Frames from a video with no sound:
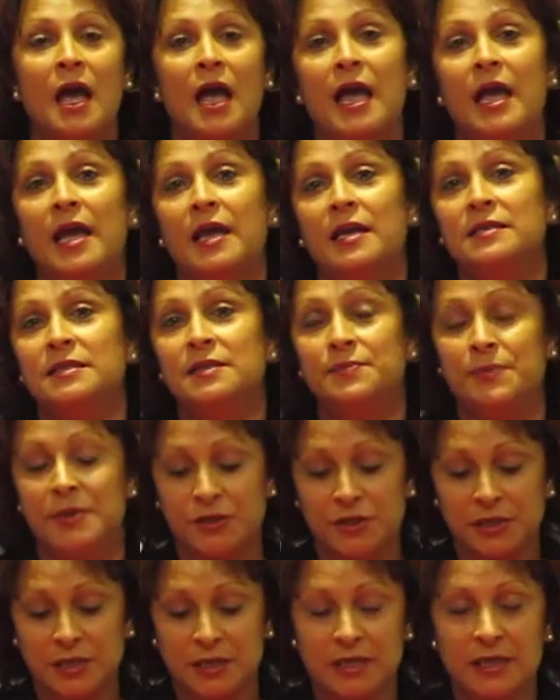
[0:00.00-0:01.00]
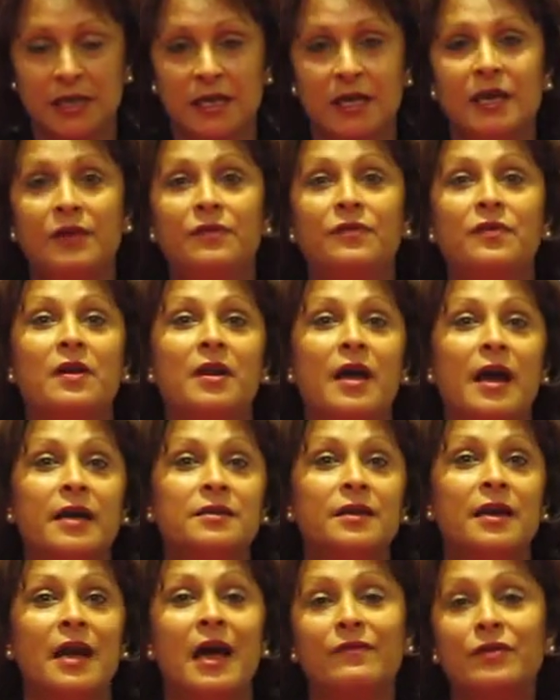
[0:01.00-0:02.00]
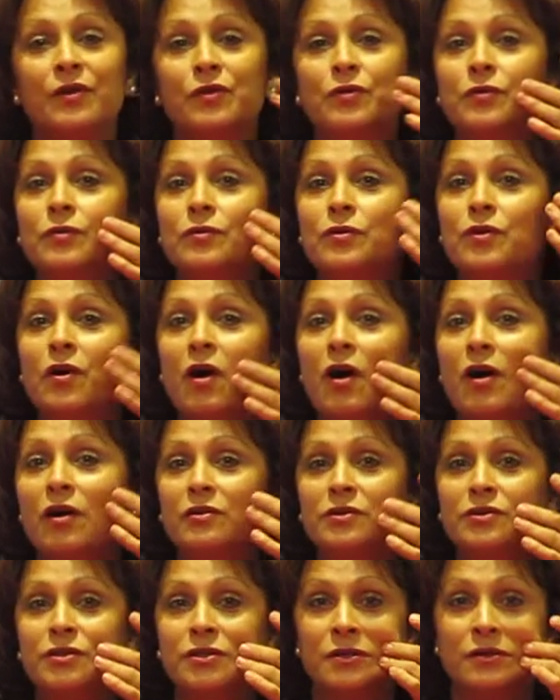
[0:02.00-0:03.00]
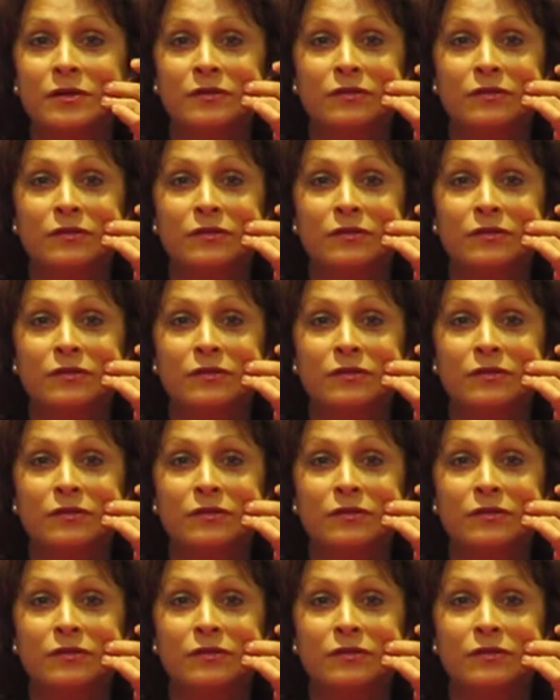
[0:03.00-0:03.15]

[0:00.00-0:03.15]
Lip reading: And especially if you like to have a good collagen,